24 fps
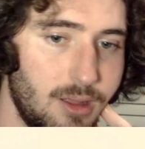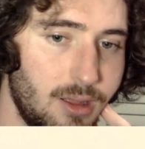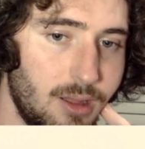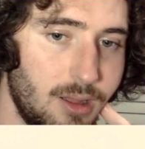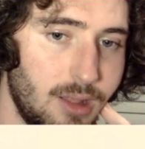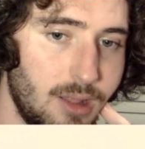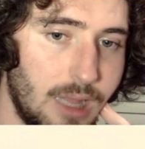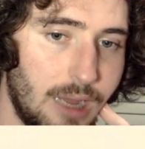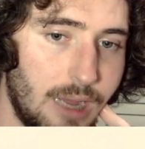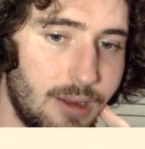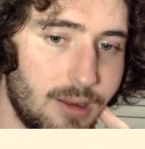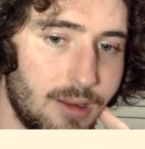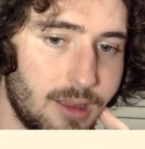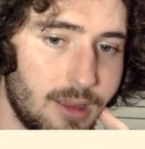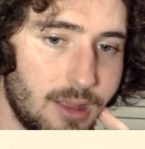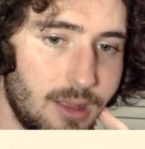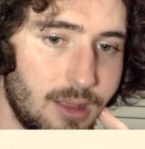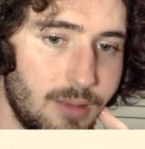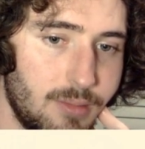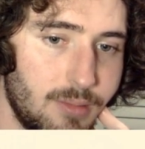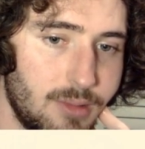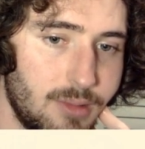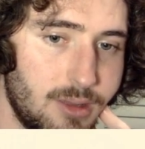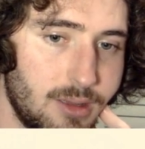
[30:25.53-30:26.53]
allowing
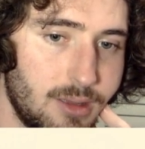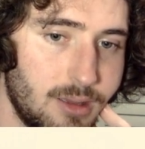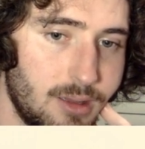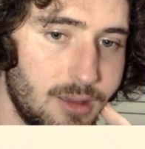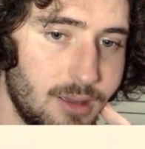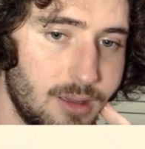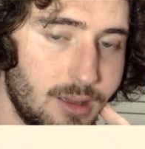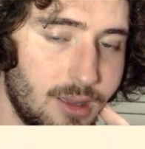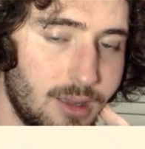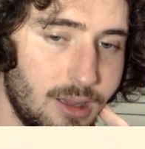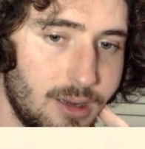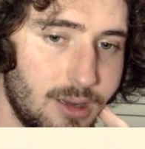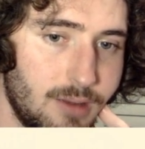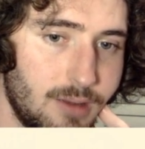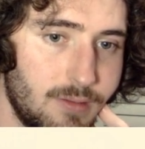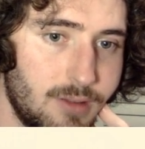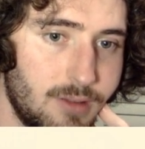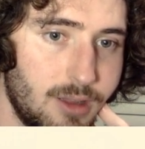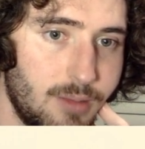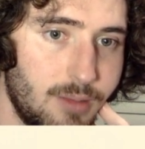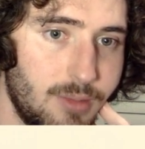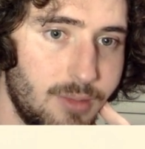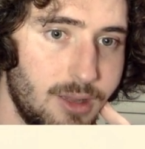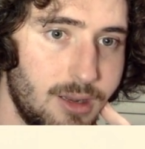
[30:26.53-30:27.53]
him to kind of
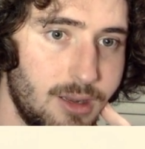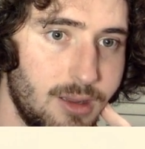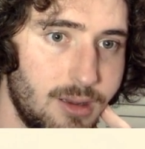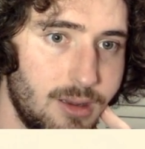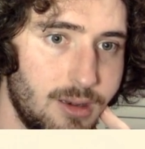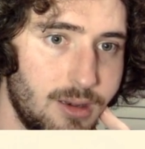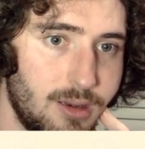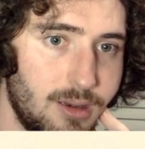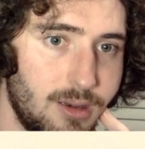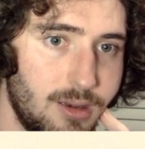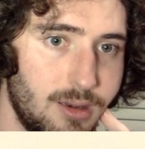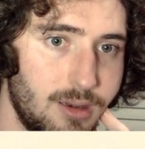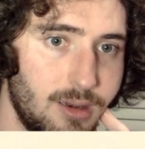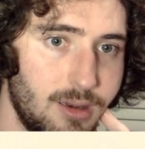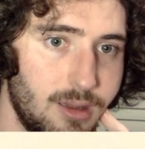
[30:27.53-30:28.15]
come in and